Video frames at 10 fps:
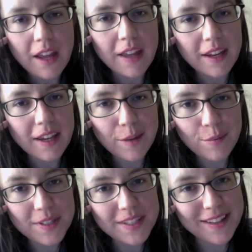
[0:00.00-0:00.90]
And I can't
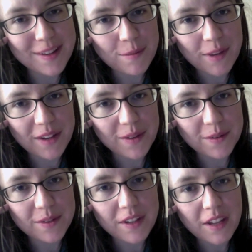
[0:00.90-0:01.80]
pretend that my
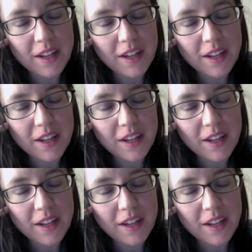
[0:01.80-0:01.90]
own